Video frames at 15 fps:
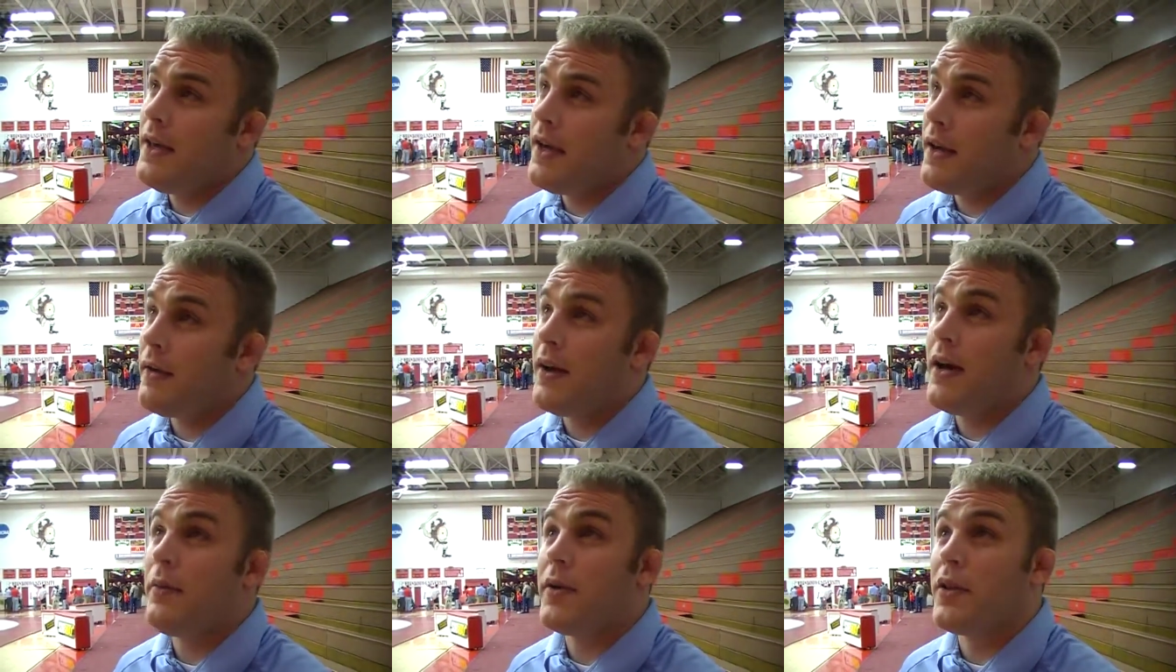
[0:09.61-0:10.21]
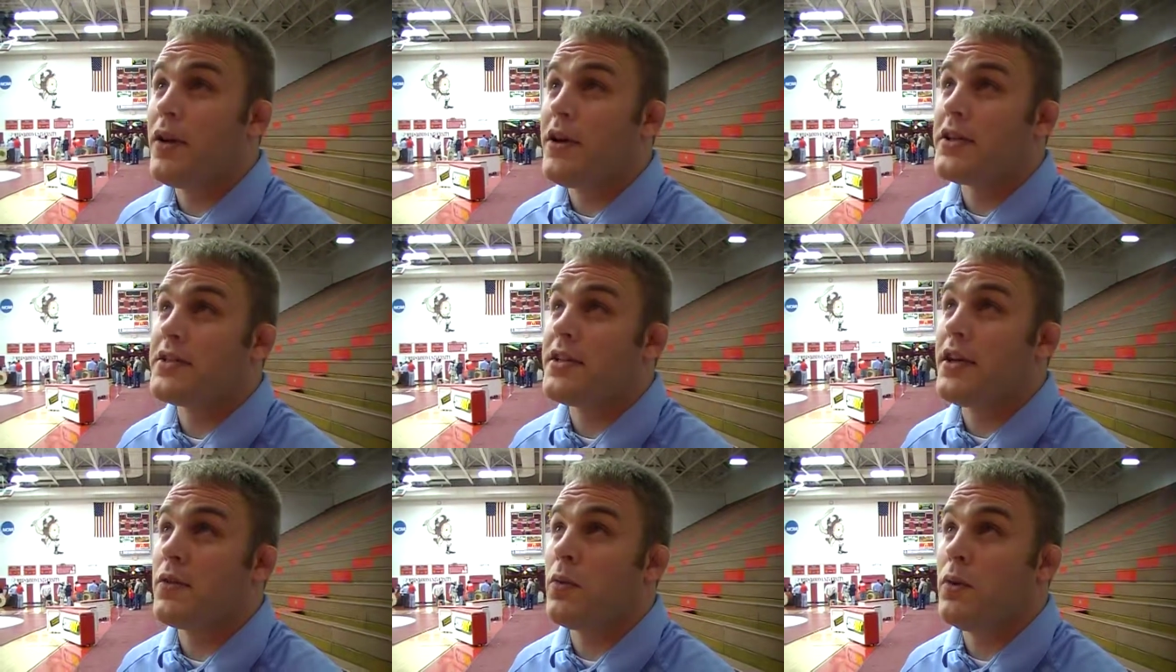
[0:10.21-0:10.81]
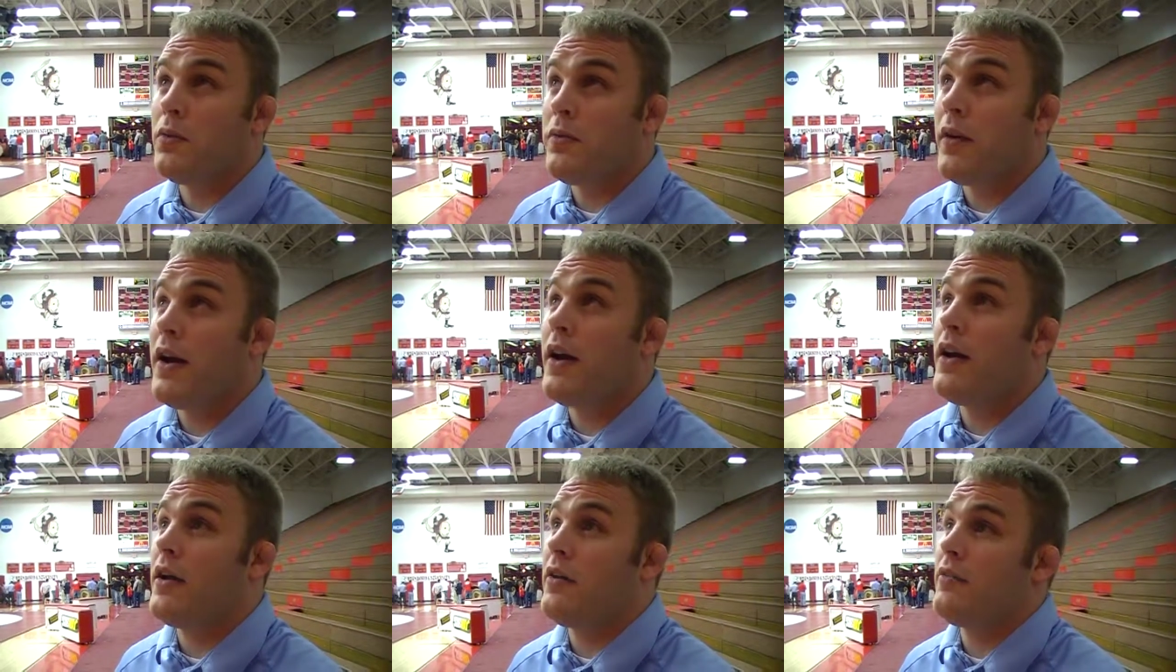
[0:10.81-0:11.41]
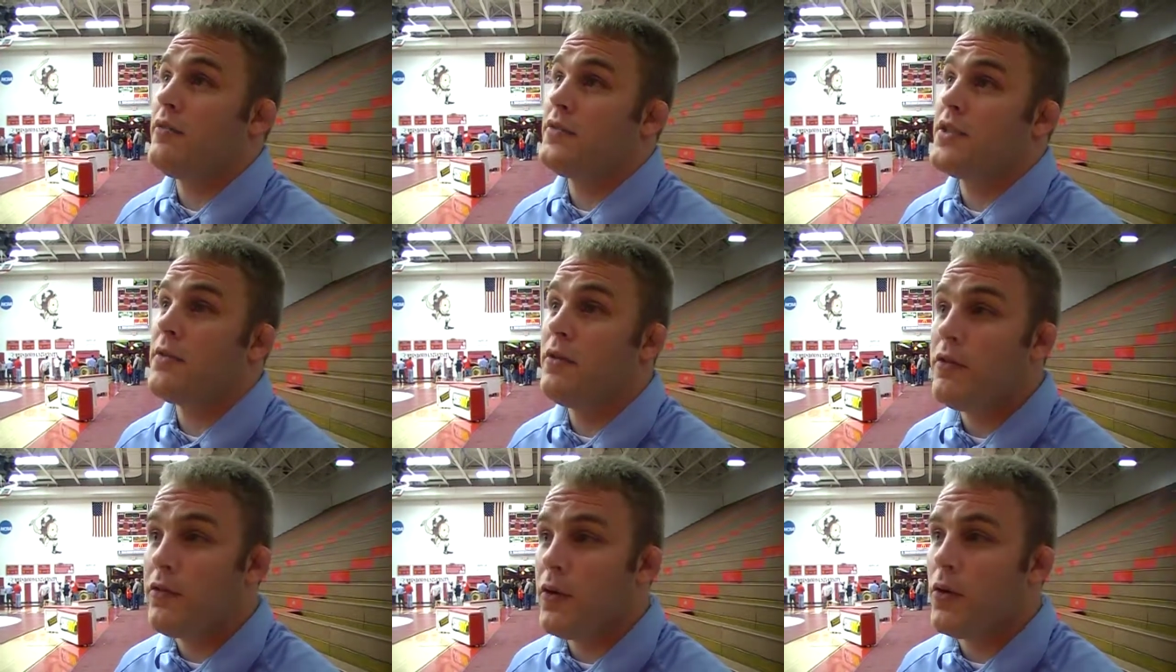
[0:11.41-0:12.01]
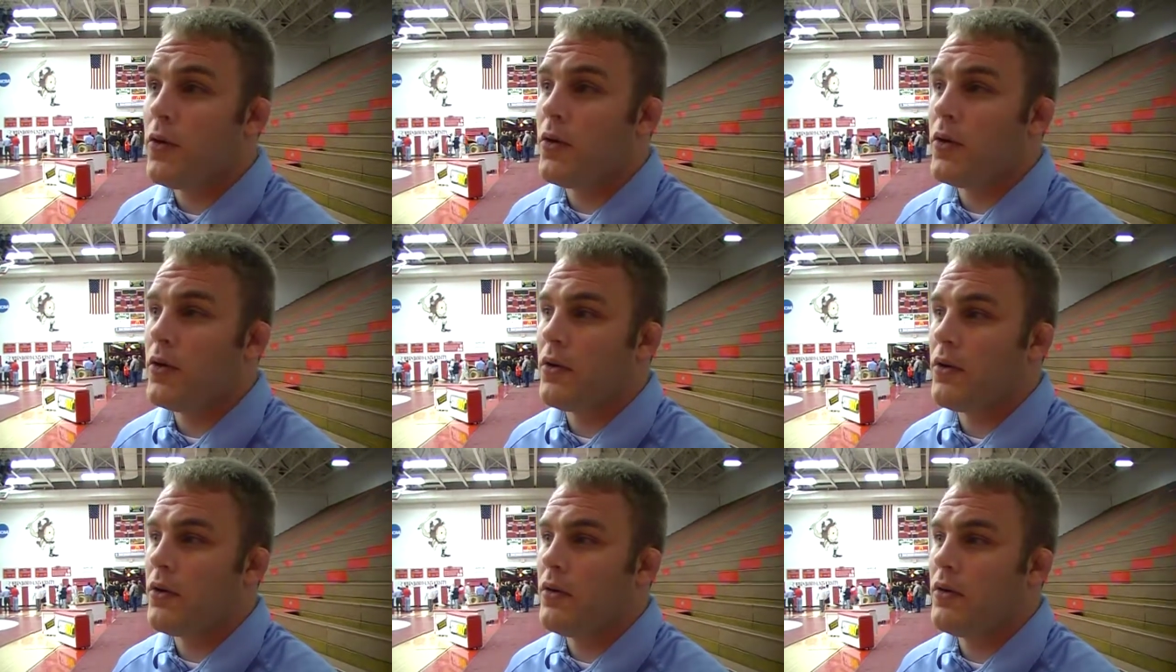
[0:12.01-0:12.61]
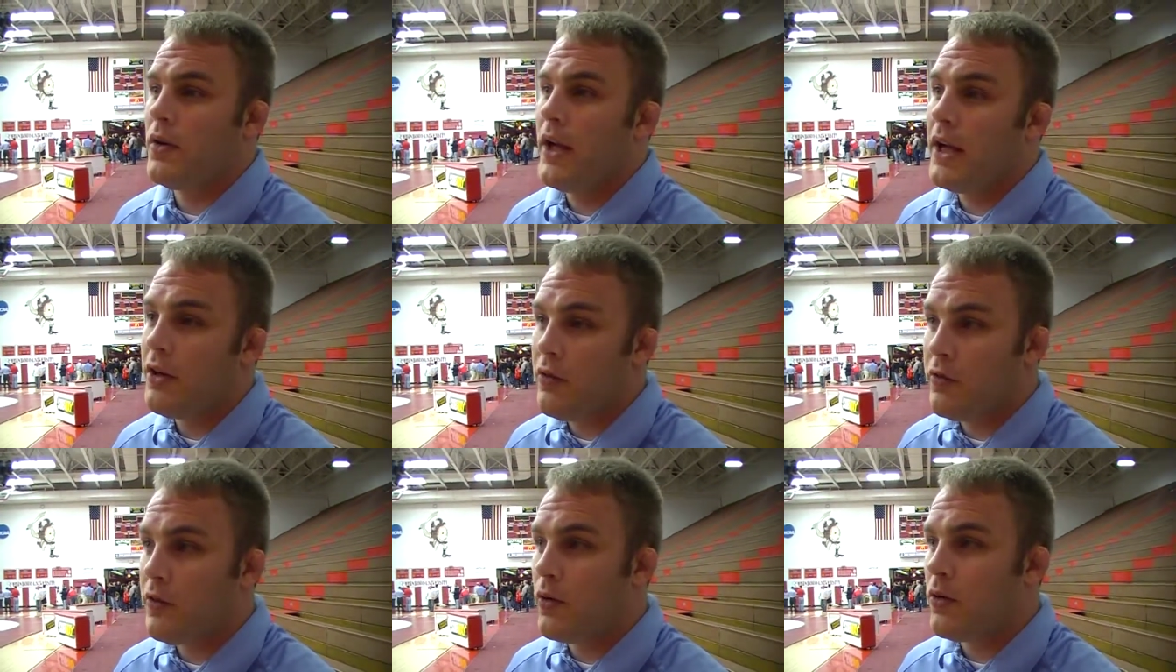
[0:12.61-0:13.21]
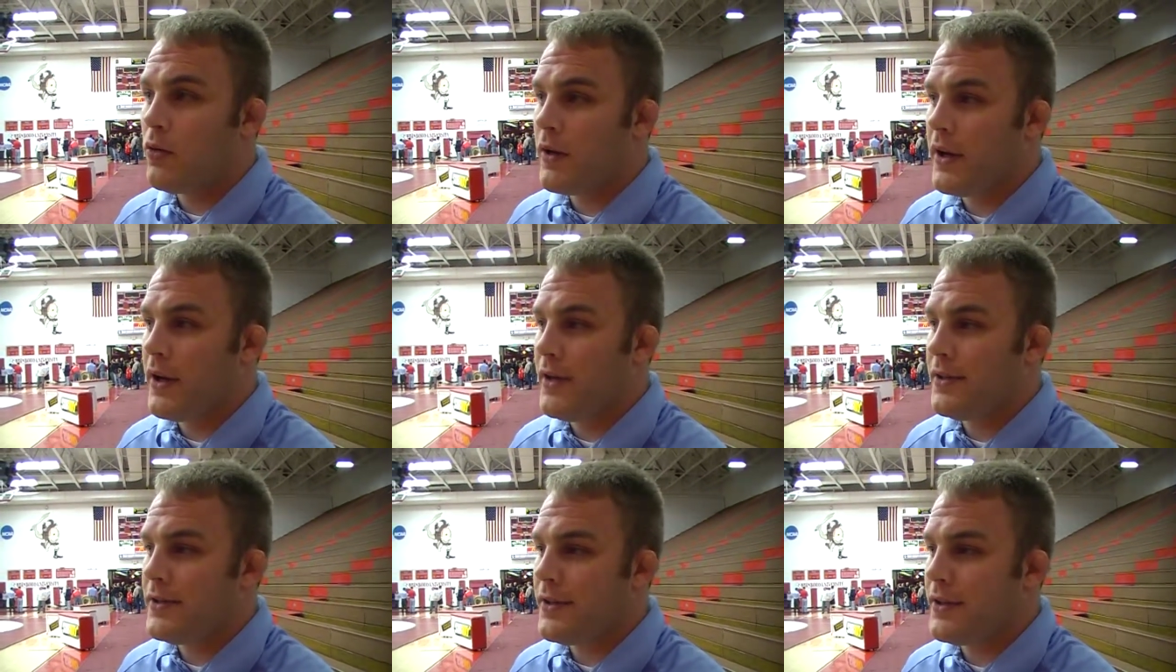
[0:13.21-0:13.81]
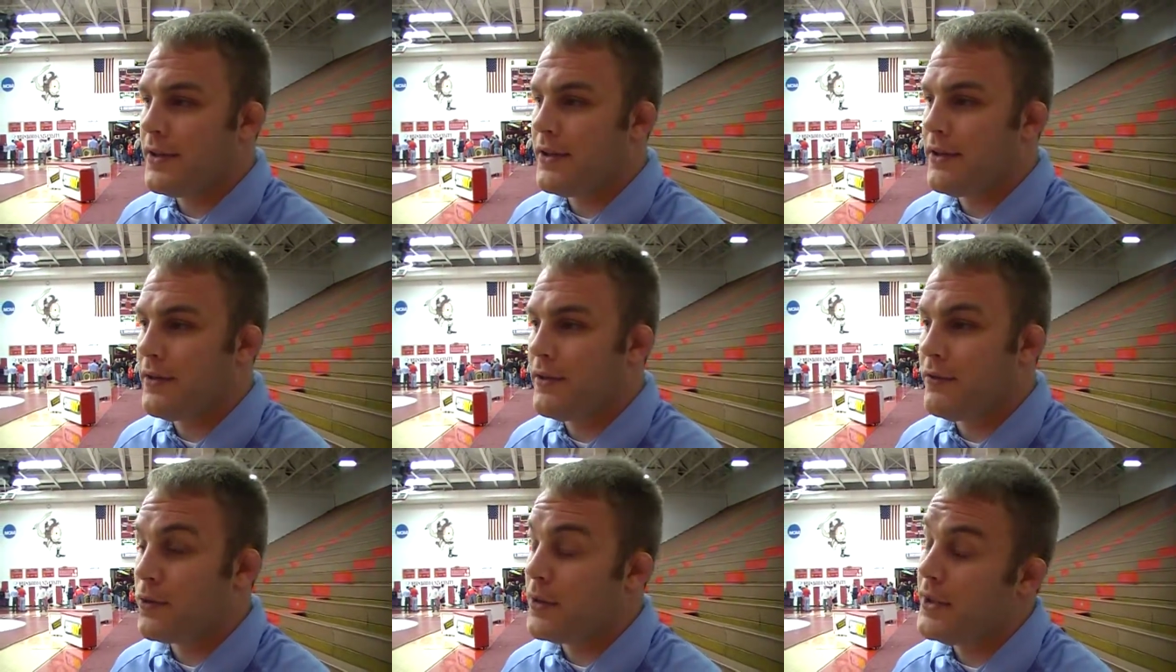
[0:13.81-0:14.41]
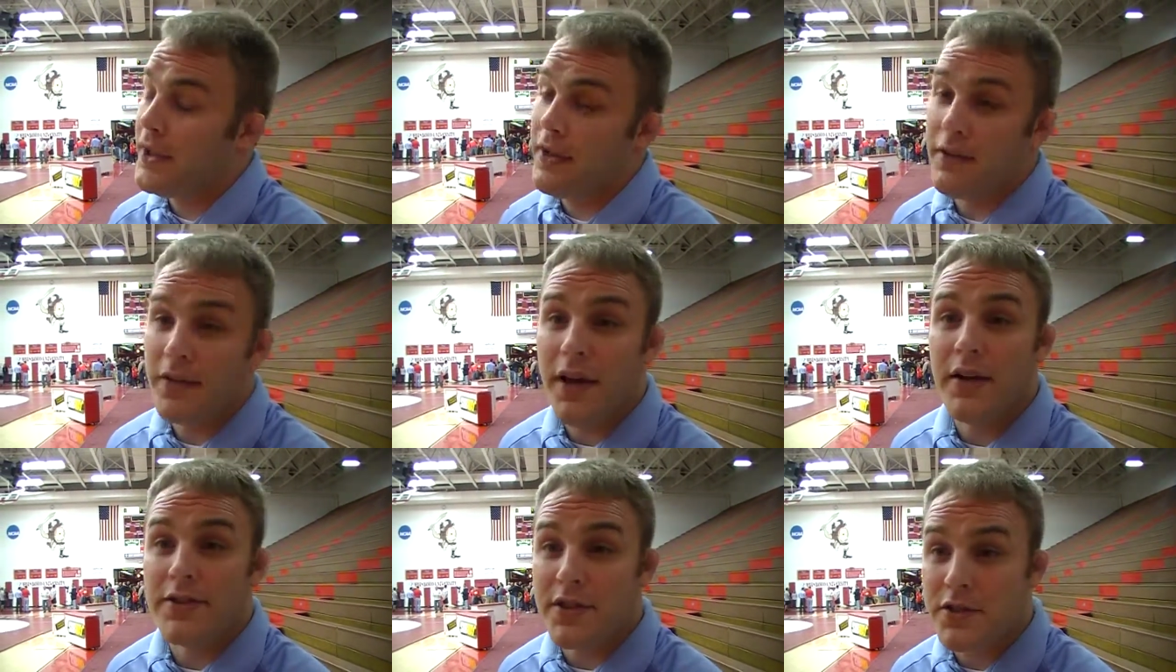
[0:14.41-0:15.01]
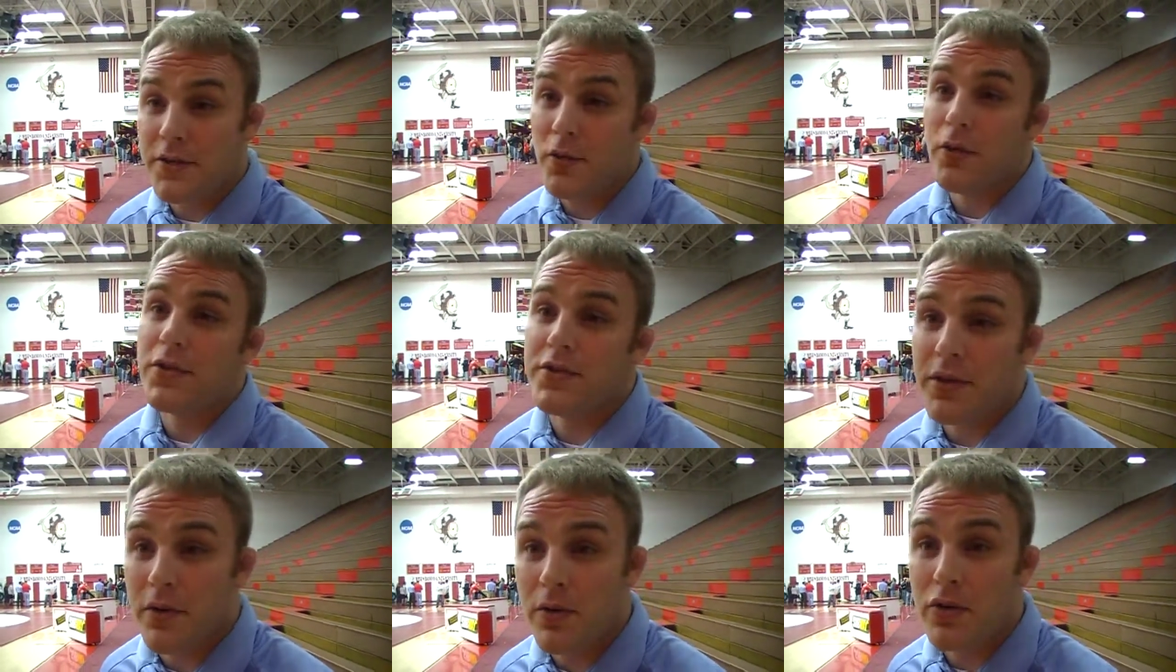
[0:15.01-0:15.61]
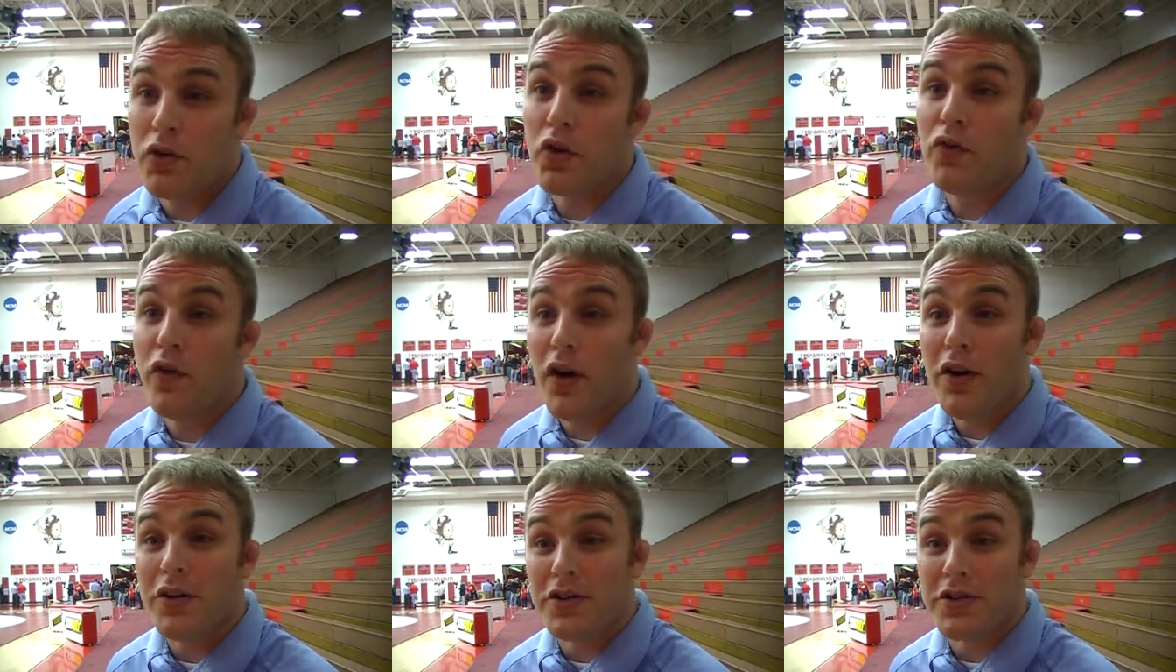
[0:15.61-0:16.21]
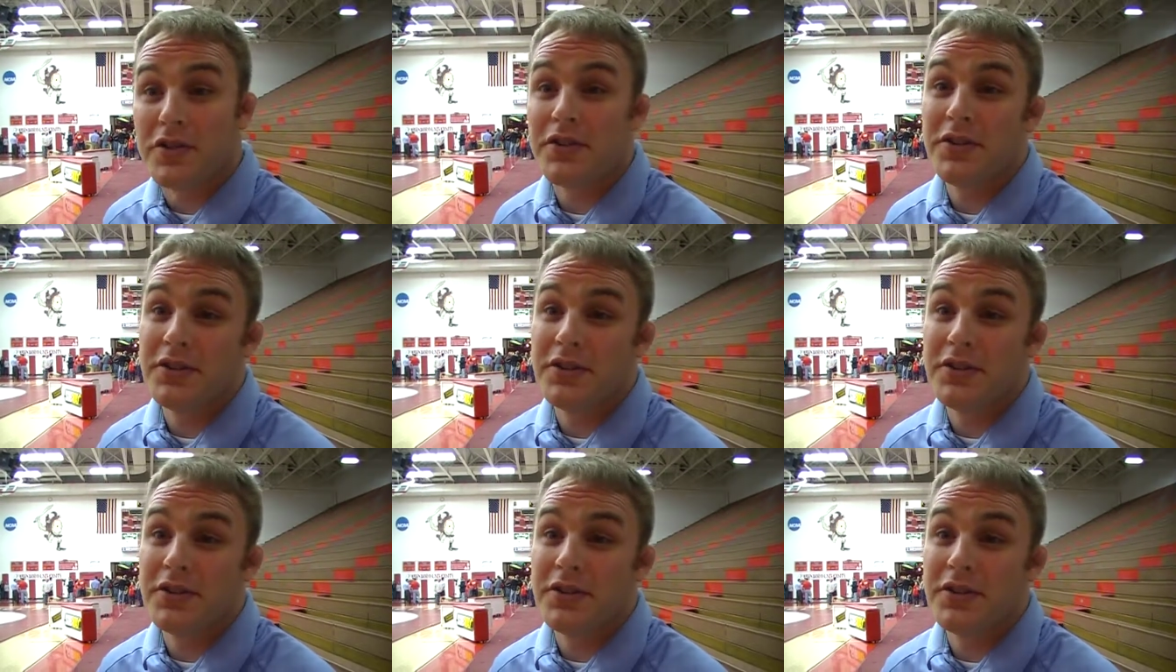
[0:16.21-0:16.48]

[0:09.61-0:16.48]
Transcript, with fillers: Yeah, yeah. We lost uh, 25, 74, 84, and uh, 49. Yeah, six four. So six four falls.